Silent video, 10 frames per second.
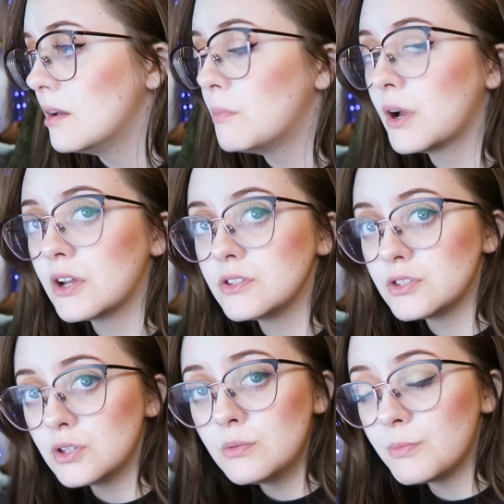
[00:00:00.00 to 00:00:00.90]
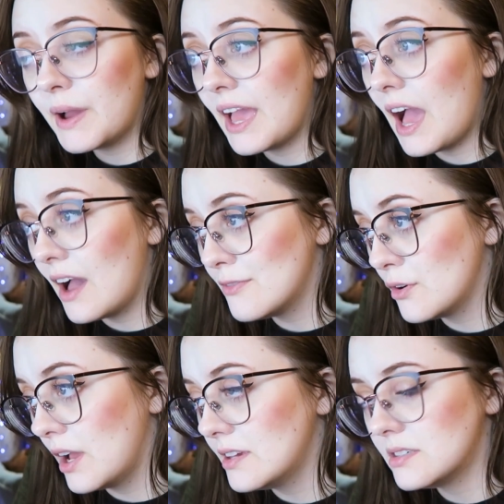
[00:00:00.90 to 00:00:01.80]
but consumed by
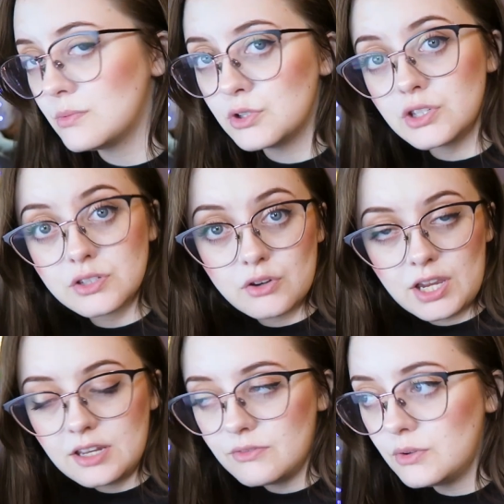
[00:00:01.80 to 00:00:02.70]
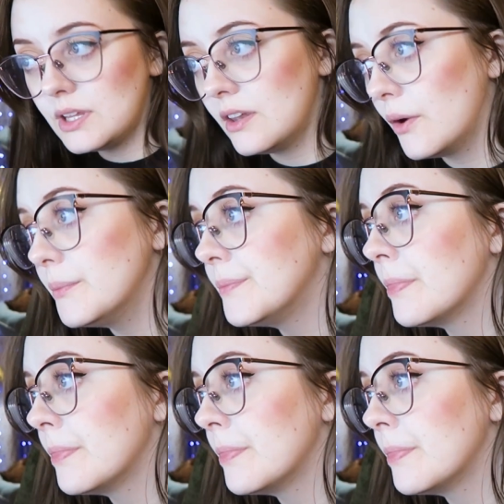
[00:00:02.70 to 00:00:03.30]
avarice, which is greed if you didn't know,